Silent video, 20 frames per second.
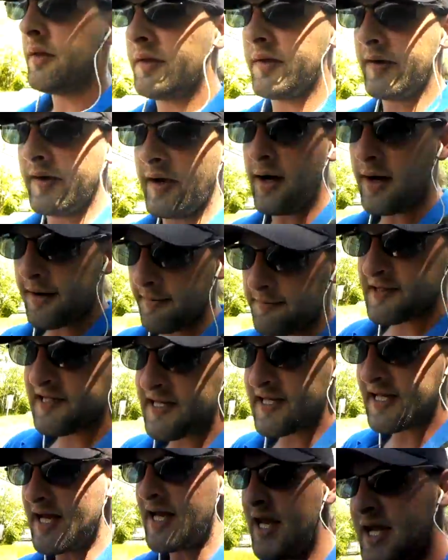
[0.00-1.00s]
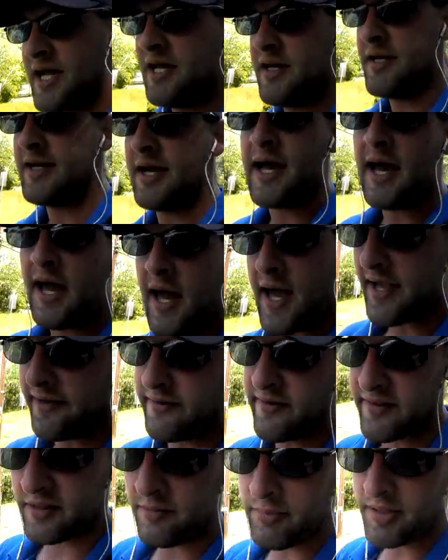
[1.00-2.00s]
the opposite end
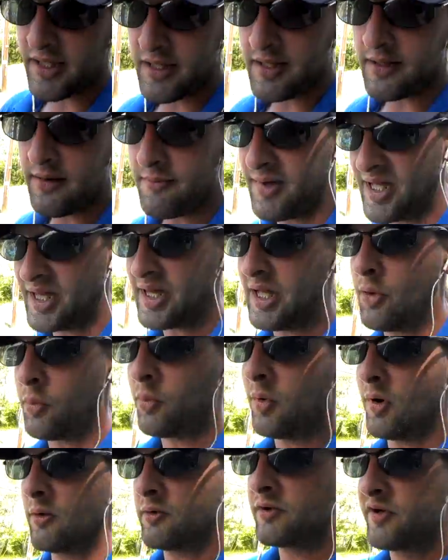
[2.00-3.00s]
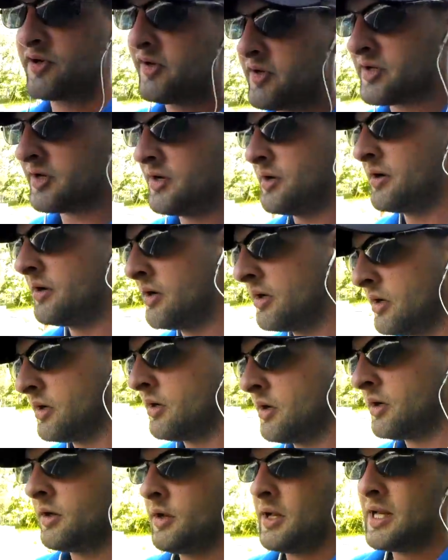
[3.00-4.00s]
has to be them at their worst.
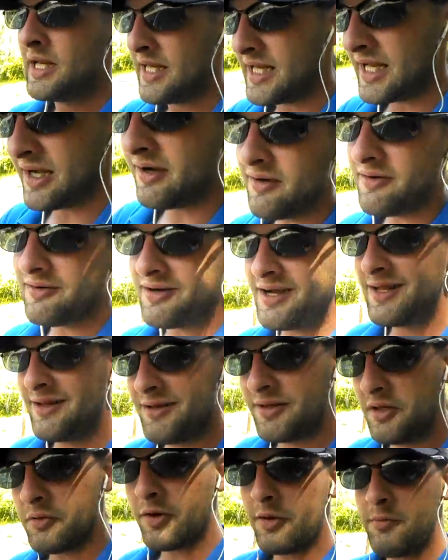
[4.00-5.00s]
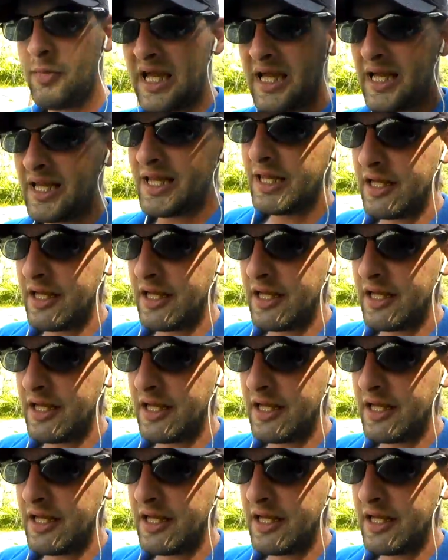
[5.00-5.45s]
Now, do I mean